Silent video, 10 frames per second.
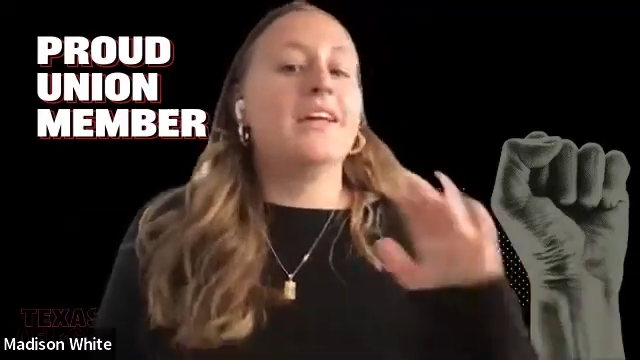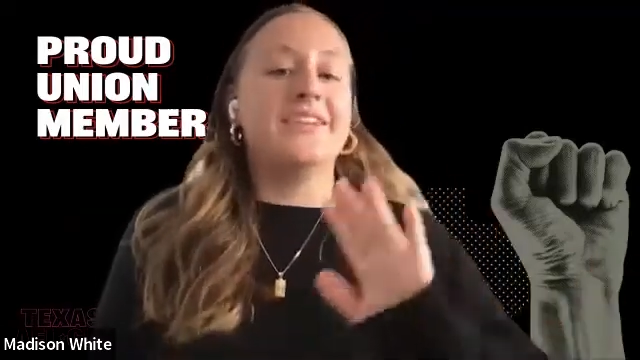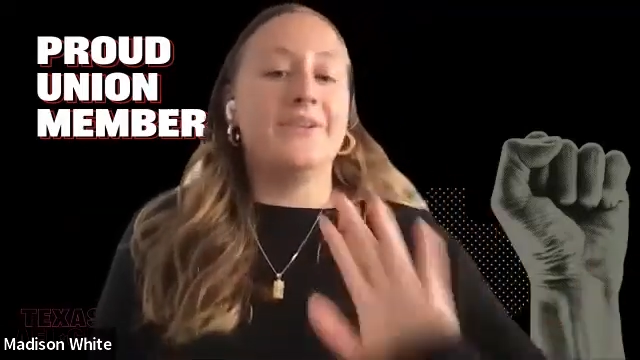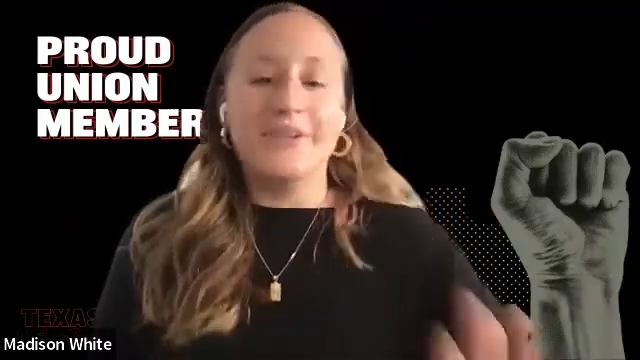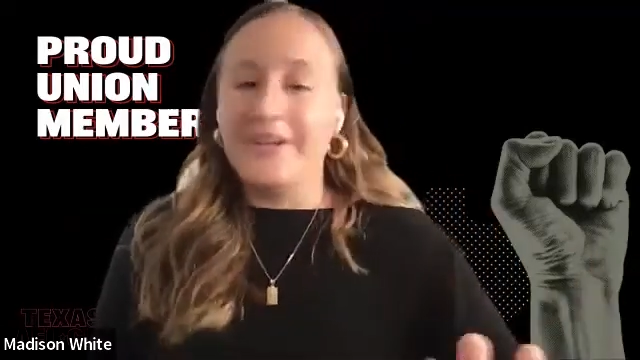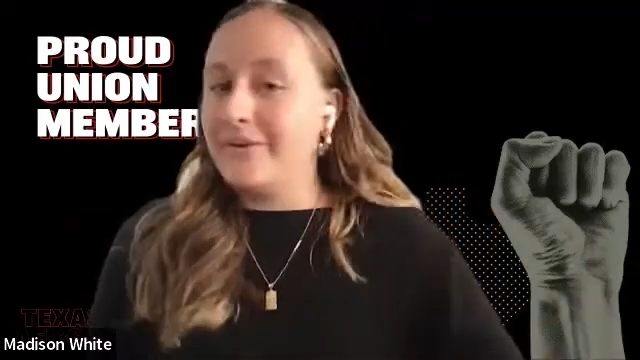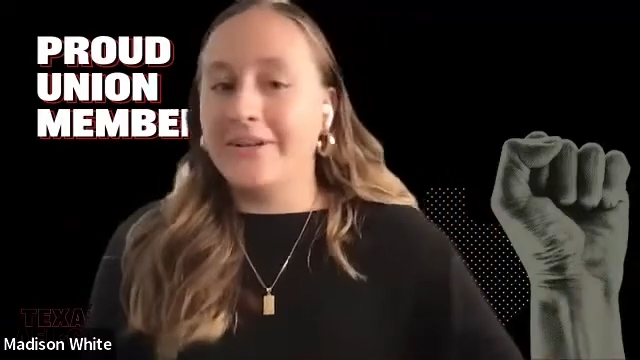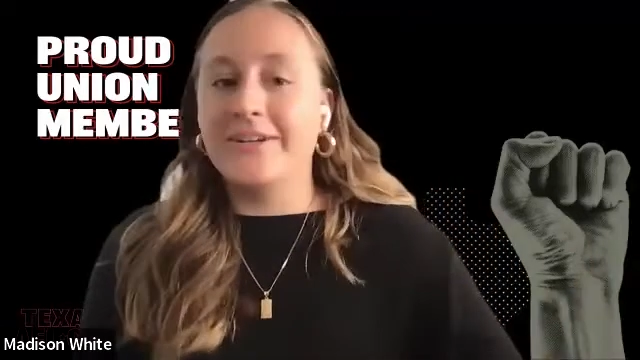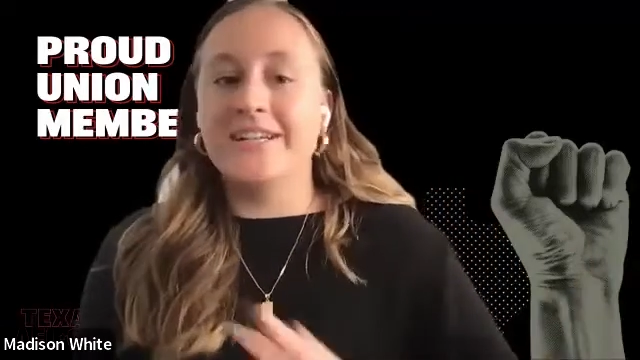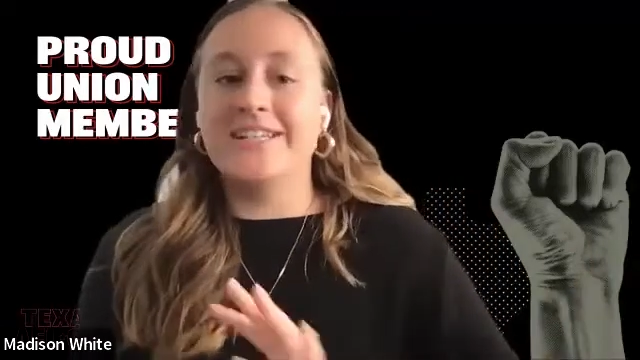you're not going
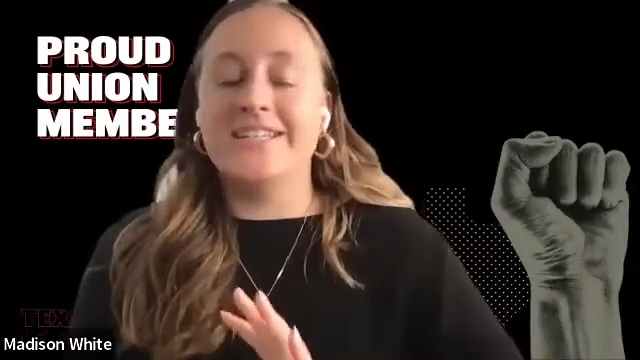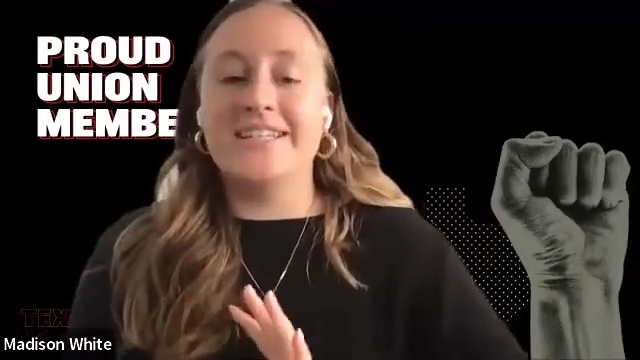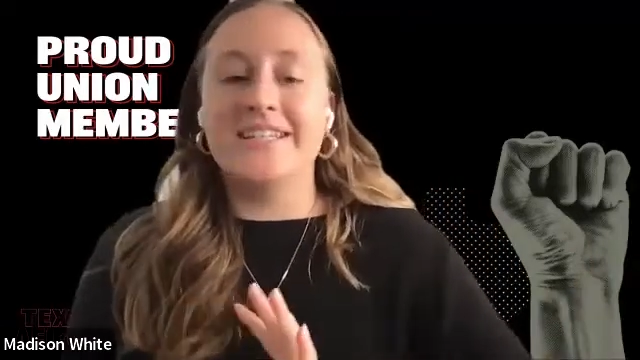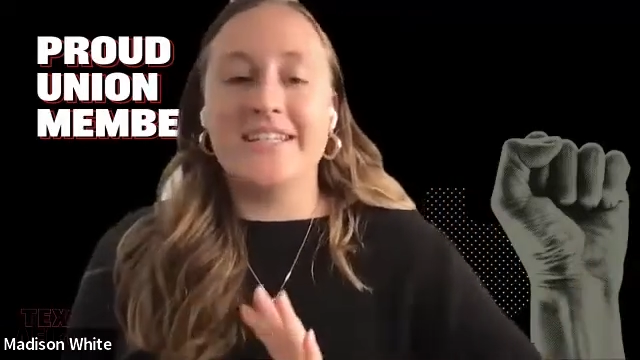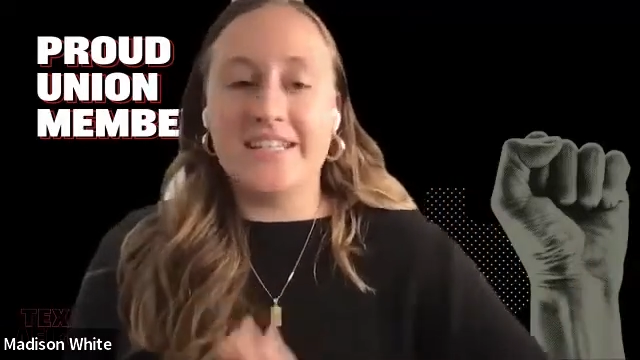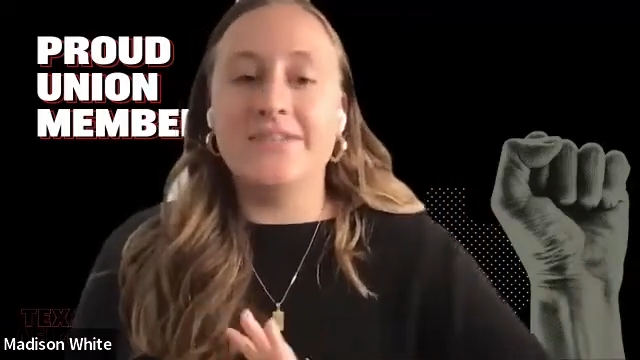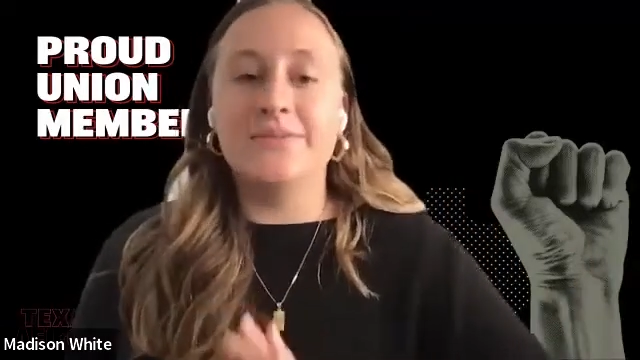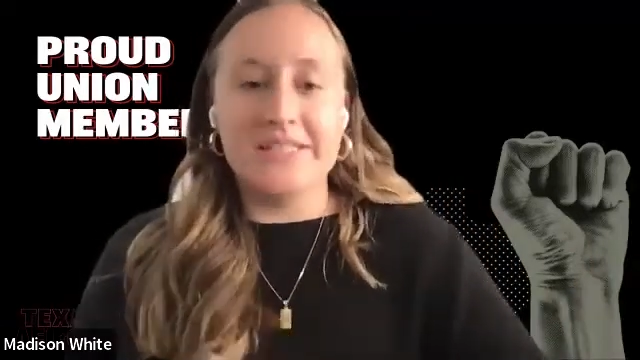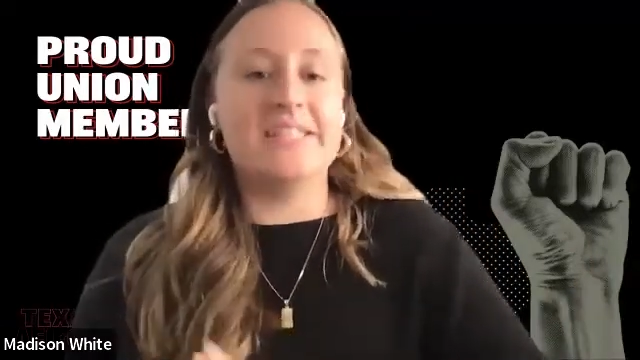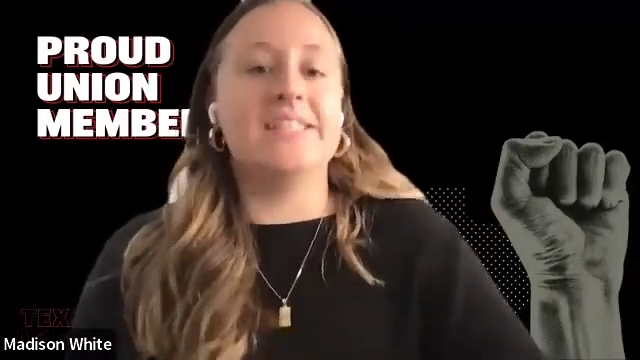crazy. He
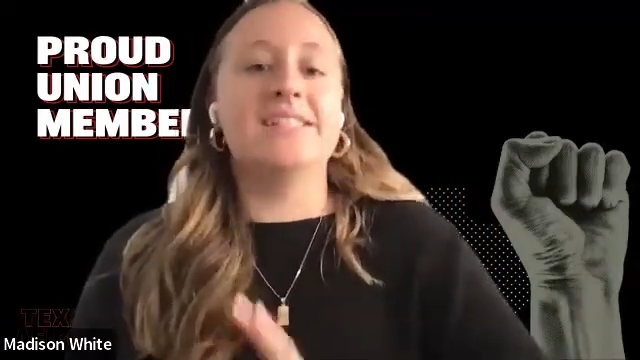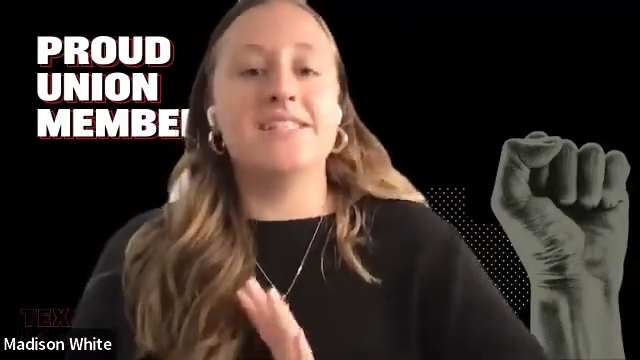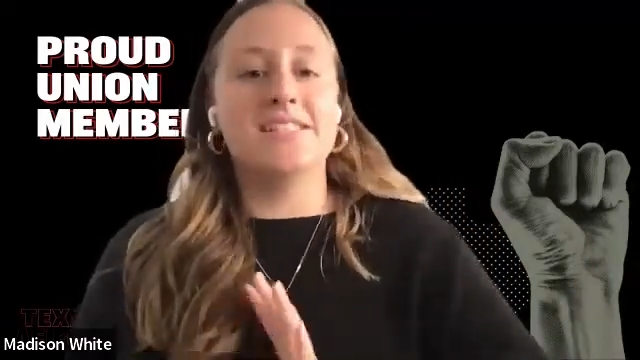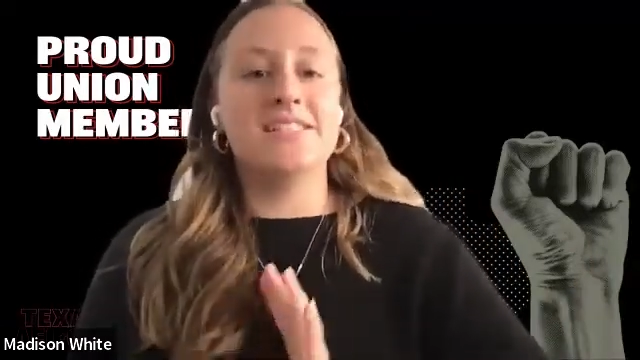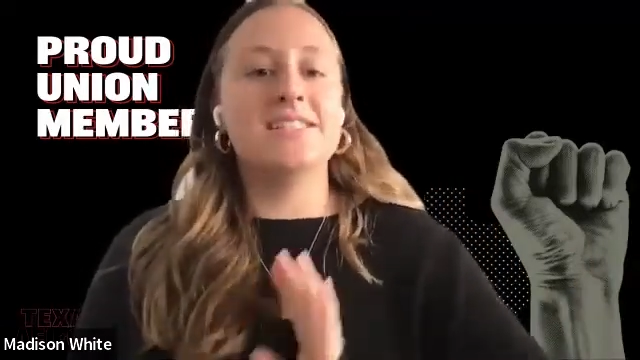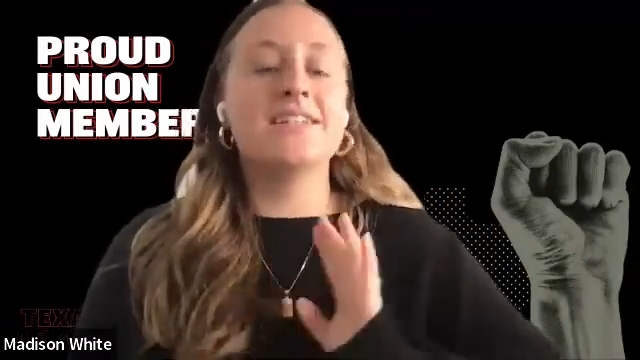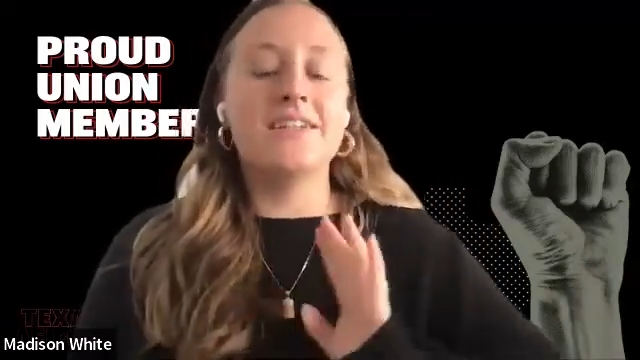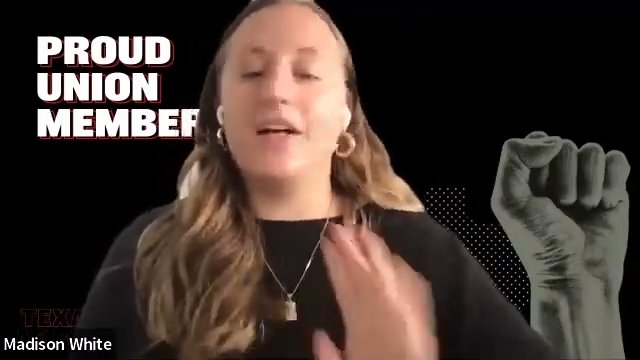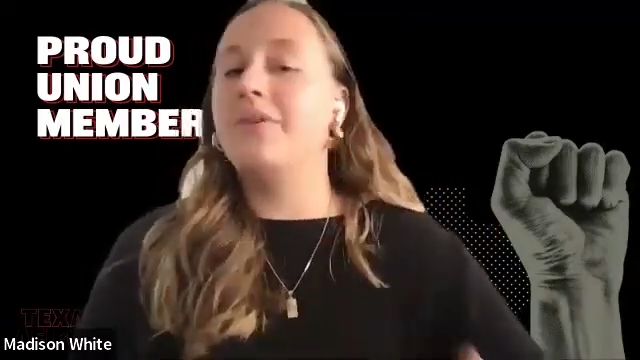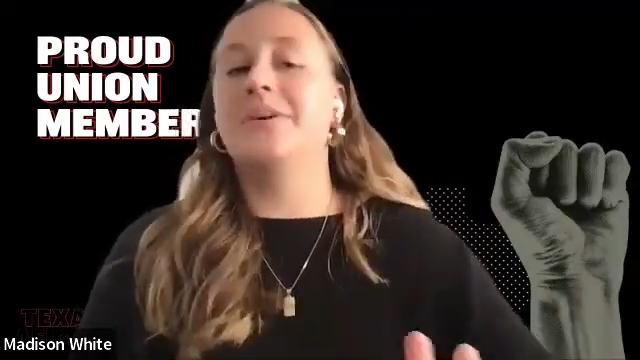really is just
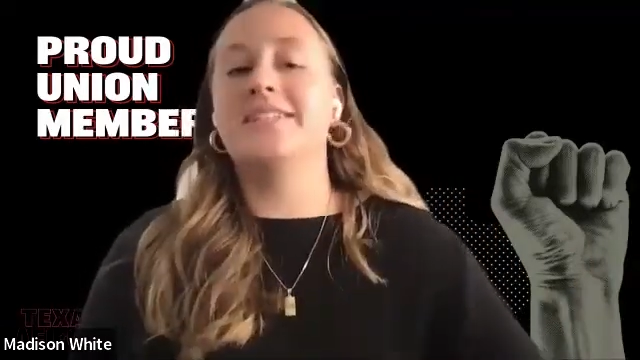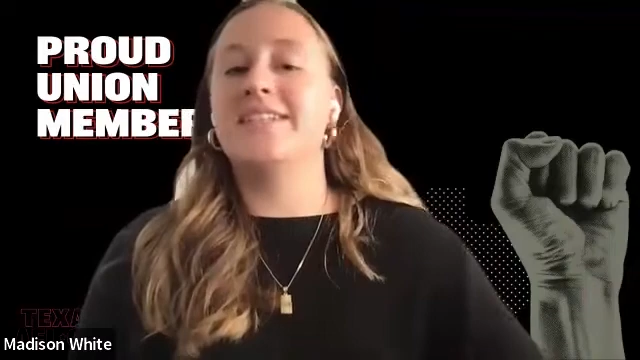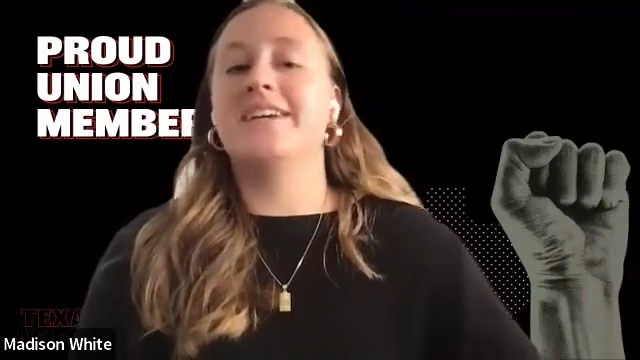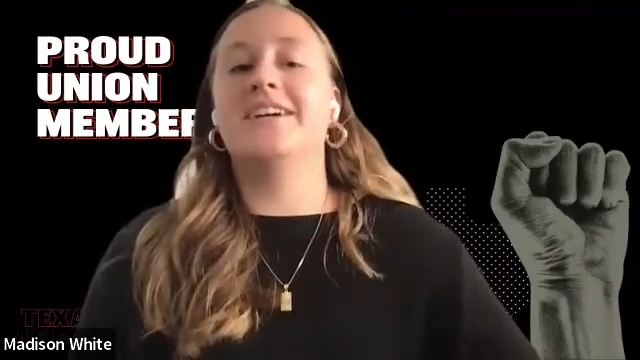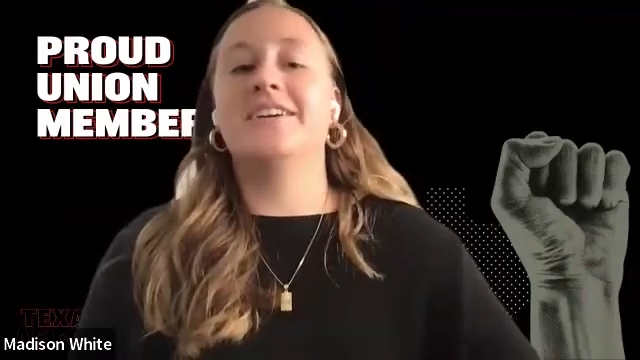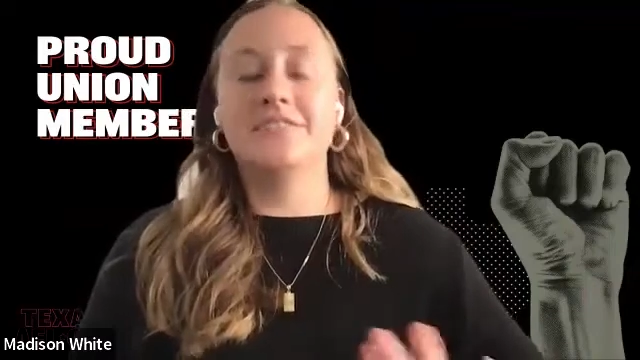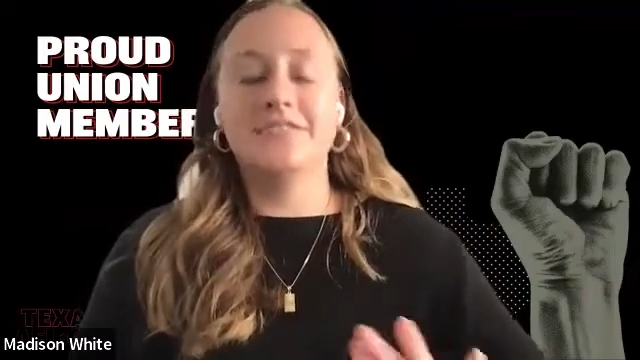always there.